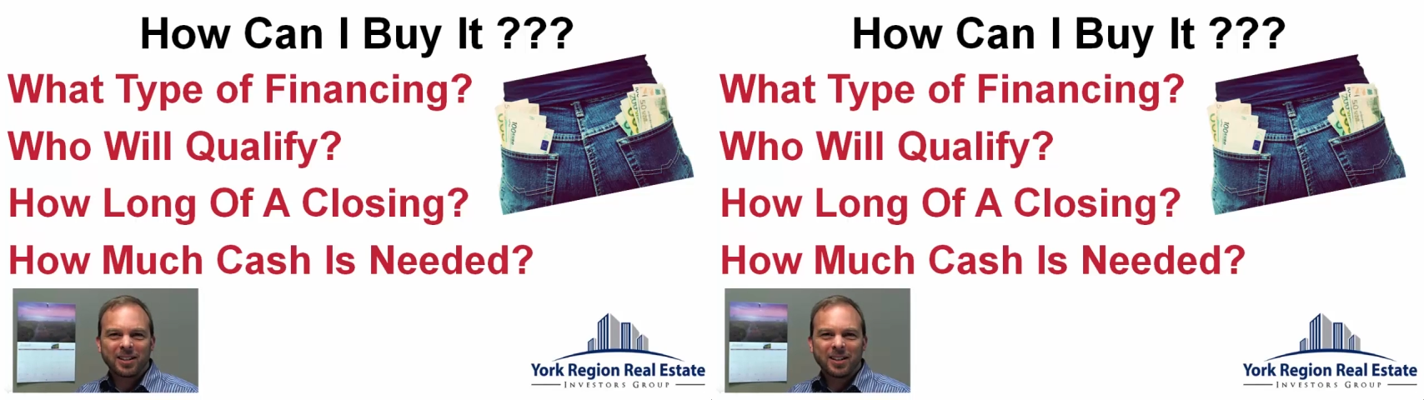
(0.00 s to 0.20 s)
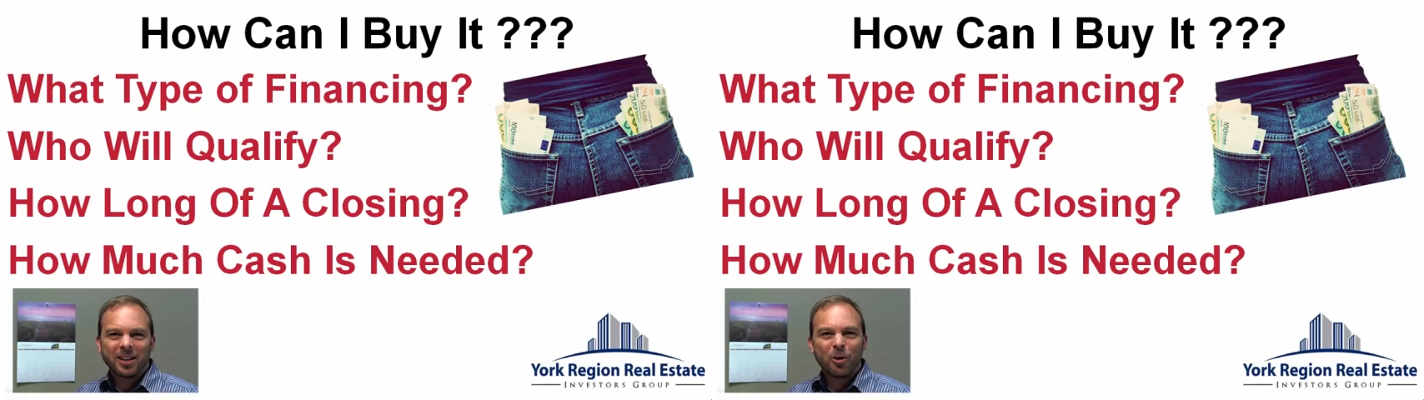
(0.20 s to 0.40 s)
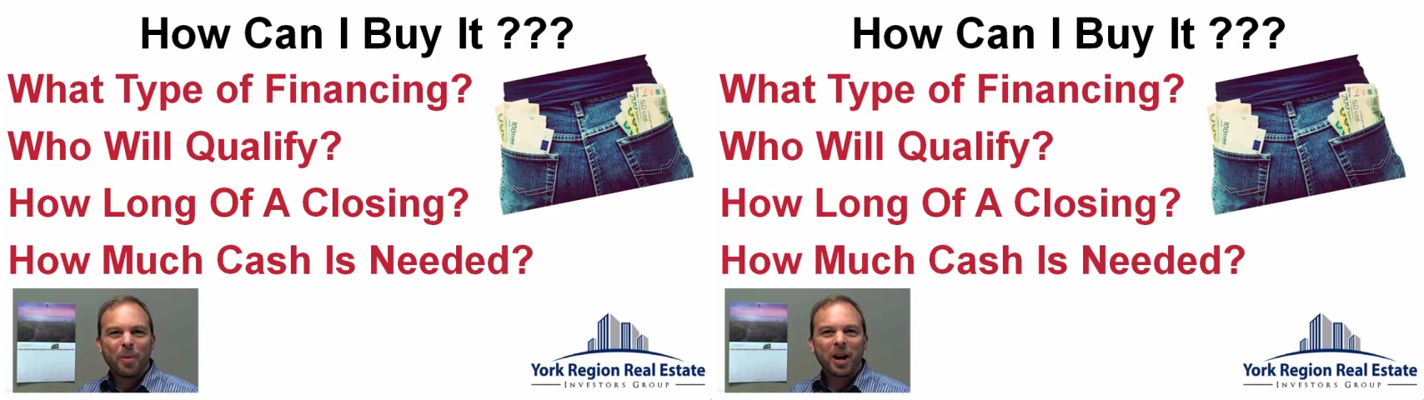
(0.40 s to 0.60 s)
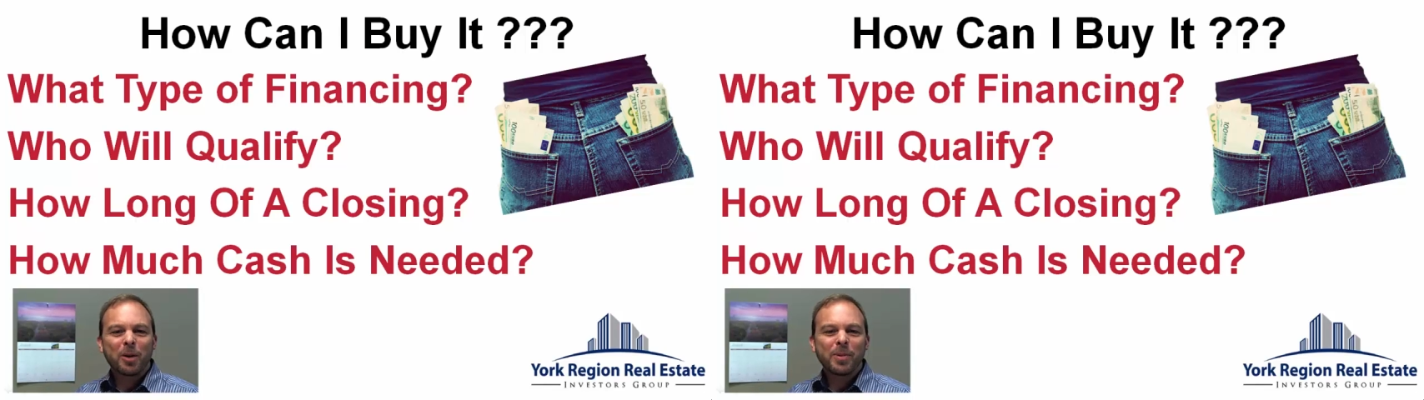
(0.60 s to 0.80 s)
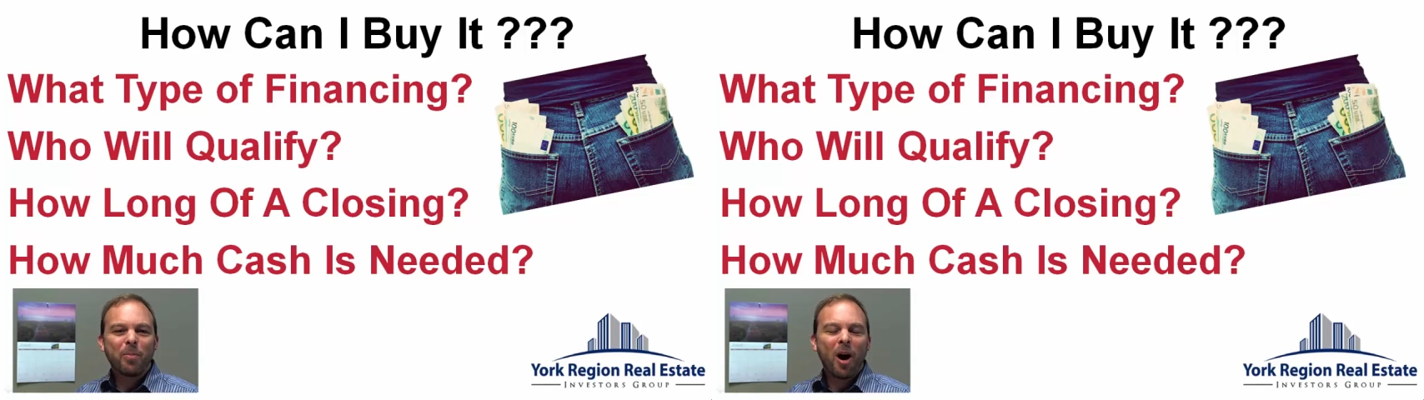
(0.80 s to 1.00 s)
Am I going to
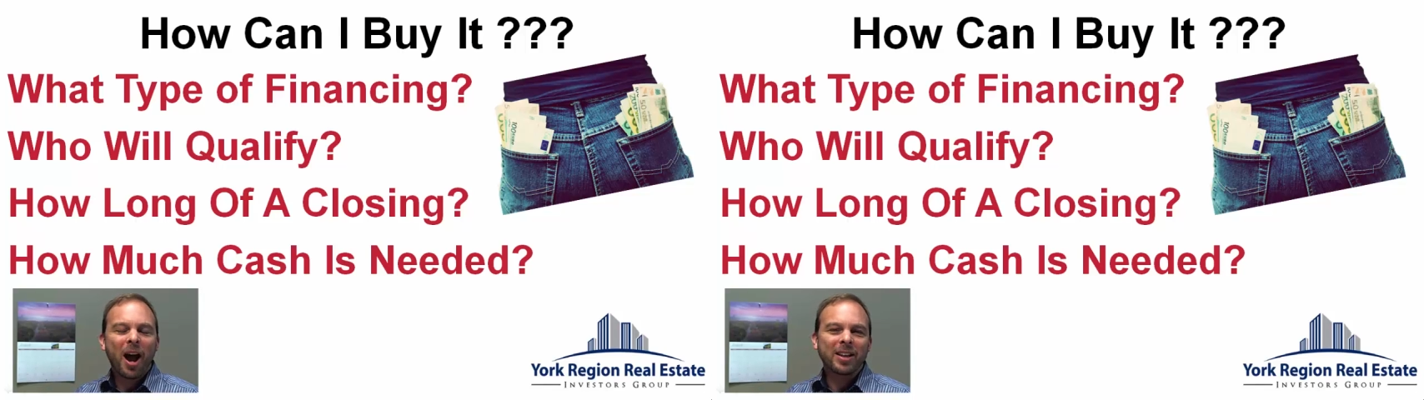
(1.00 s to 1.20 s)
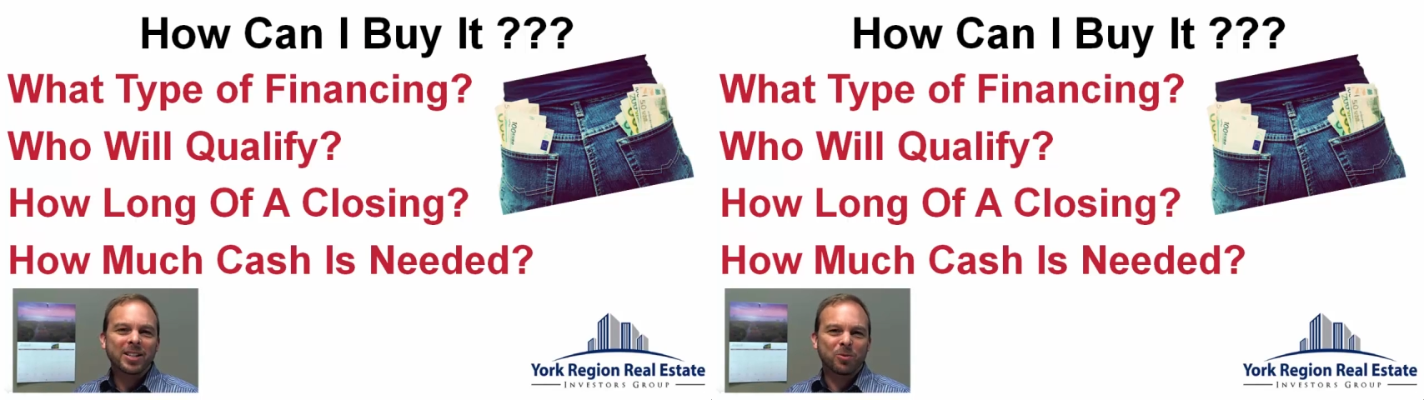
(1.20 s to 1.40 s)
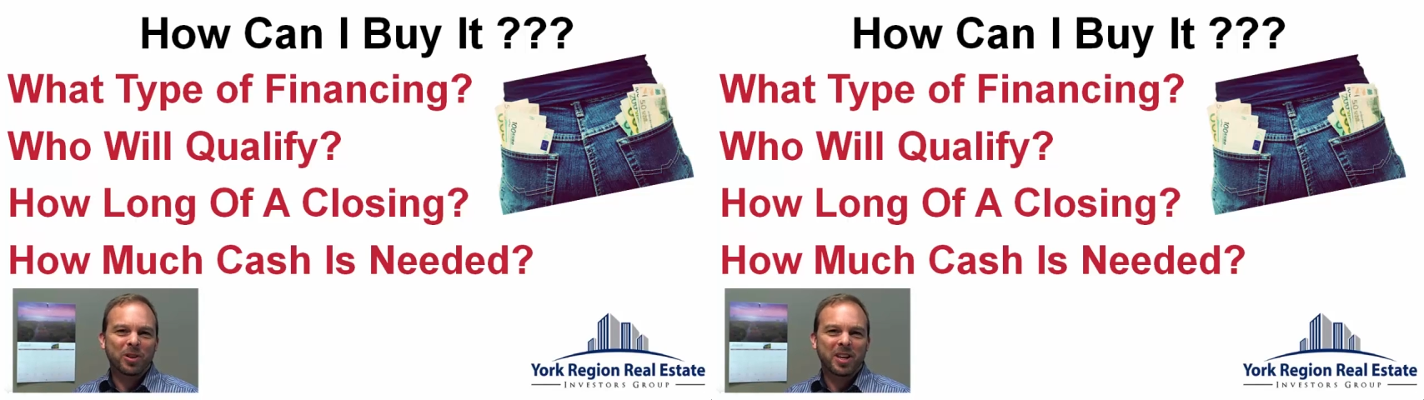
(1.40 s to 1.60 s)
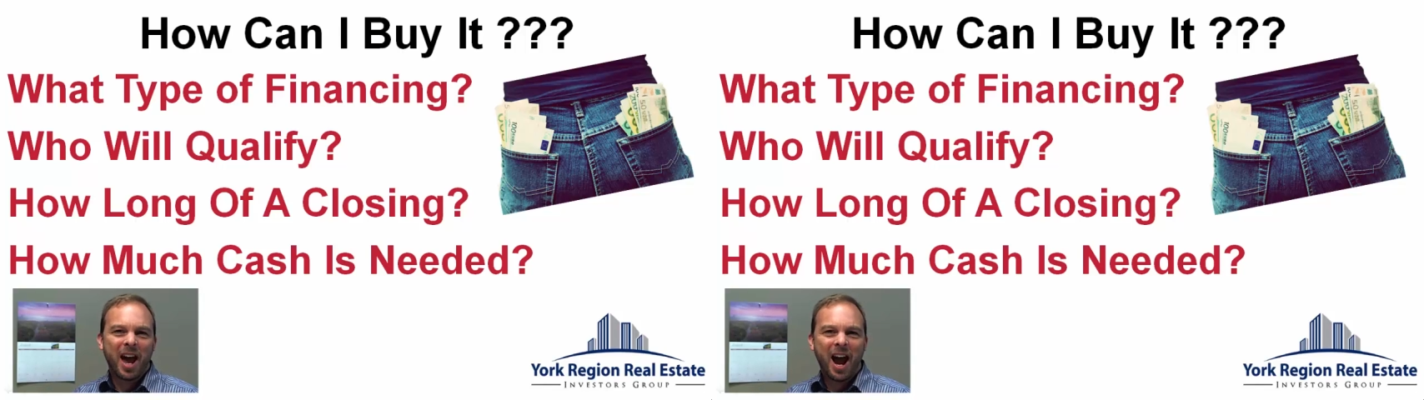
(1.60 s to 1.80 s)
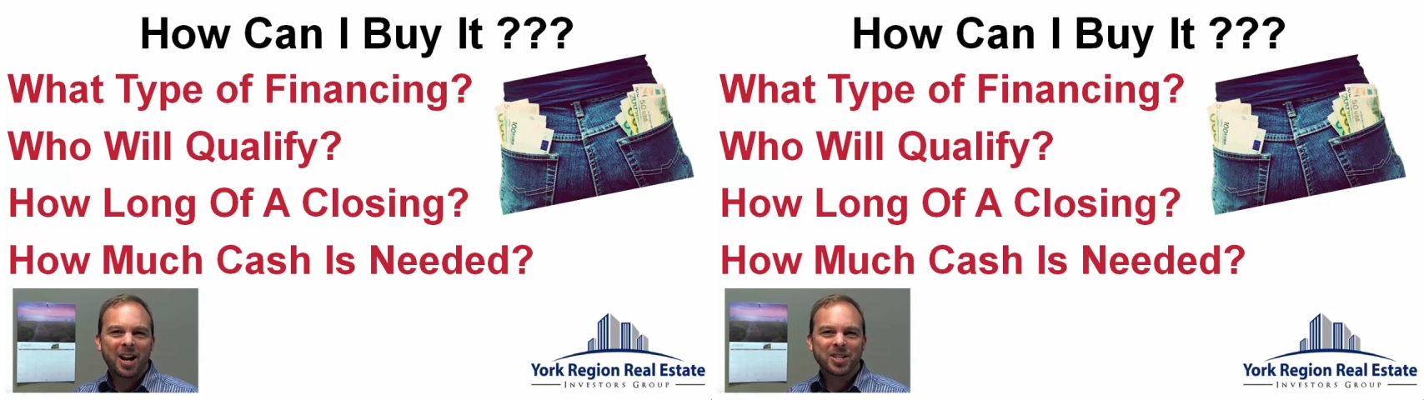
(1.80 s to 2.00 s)
be buying this with
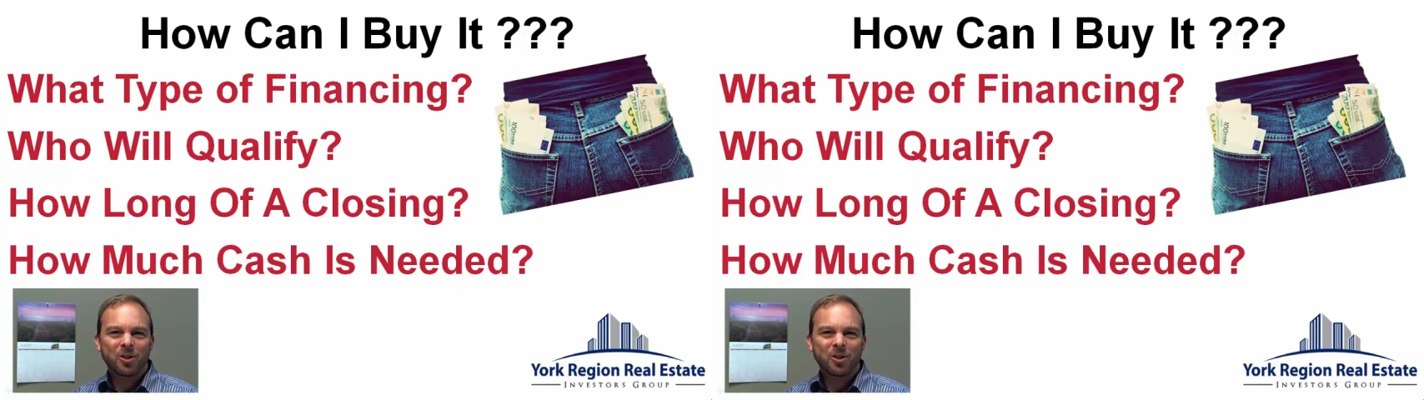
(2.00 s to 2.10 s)
cash,